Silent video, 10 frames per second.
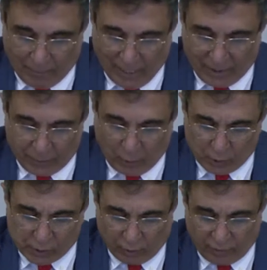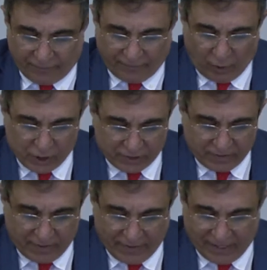by those who
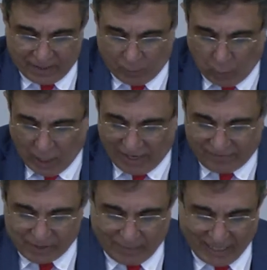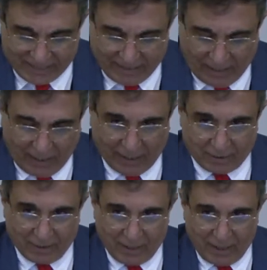divorce their wives by zihar,